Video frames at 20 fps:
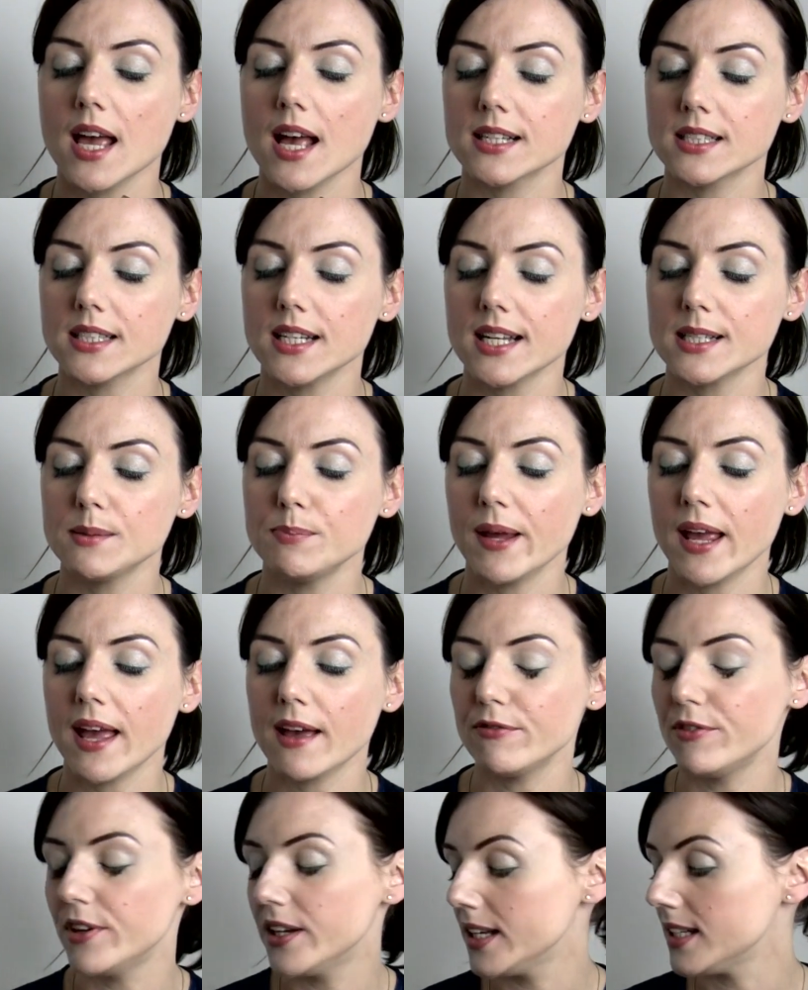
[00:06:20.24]
has an
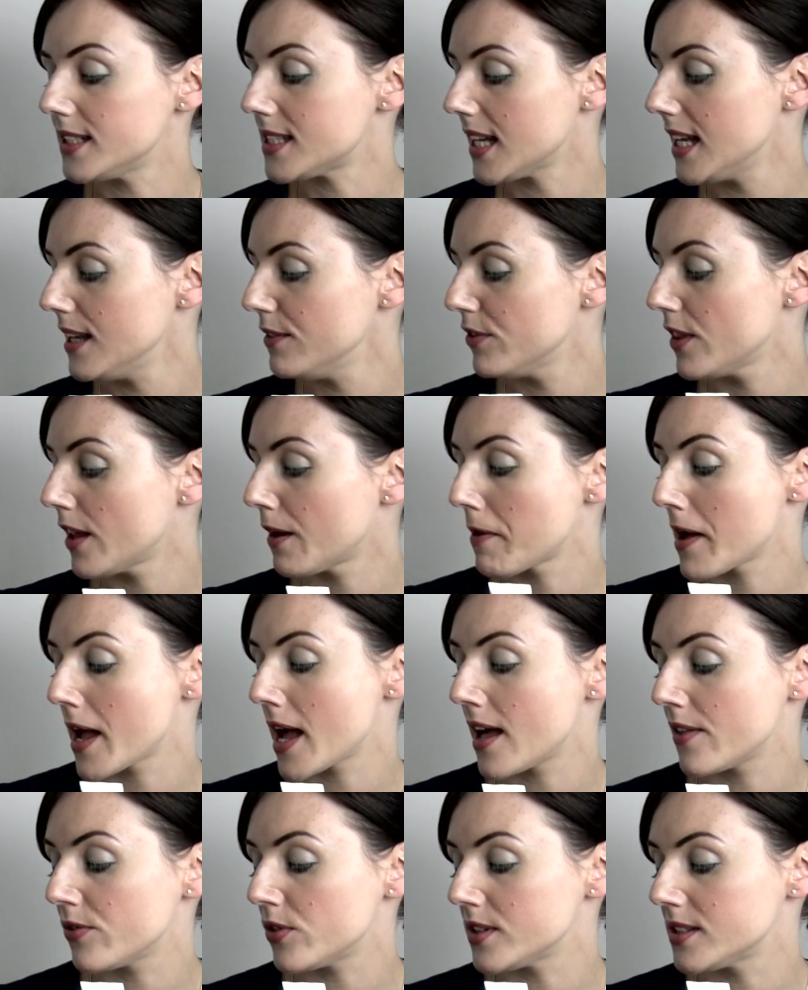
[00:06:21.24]
SPF in it, even though I
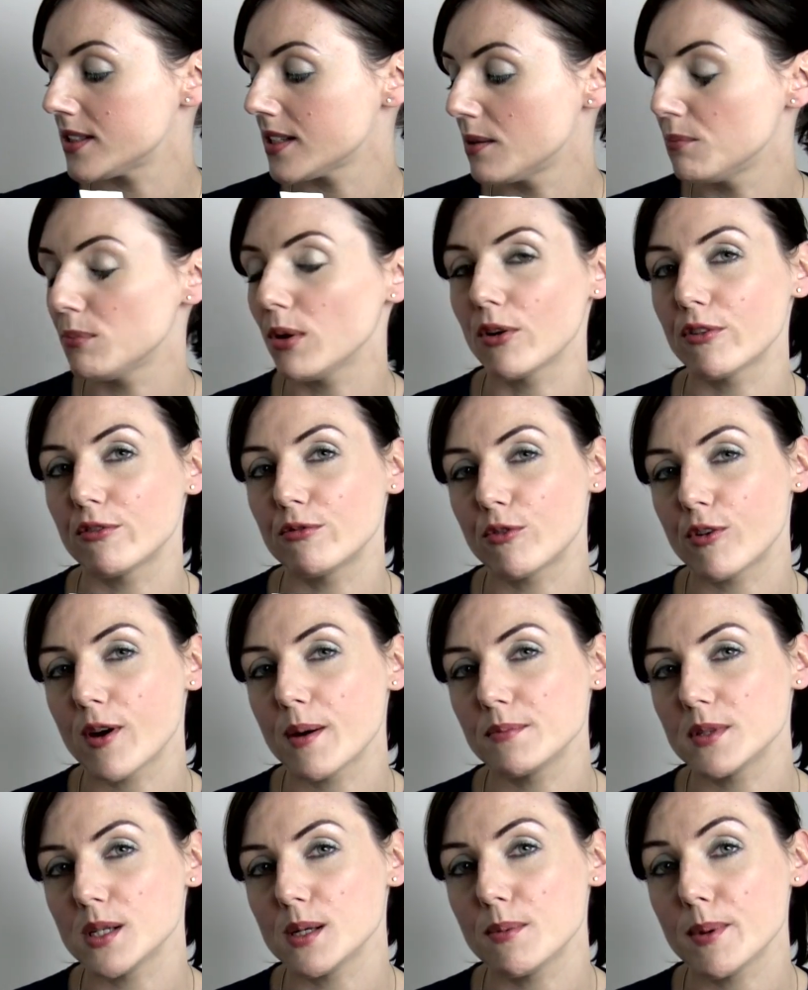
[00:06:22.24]
had the Sunblock from
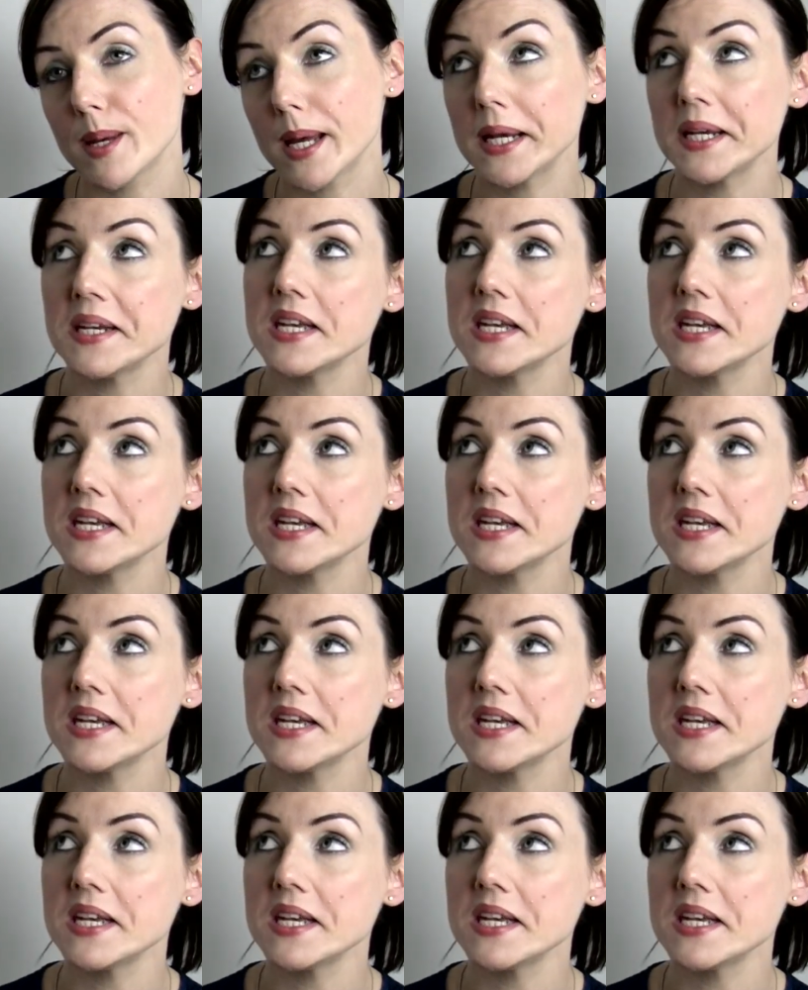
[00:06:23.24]
Creme De La Mer.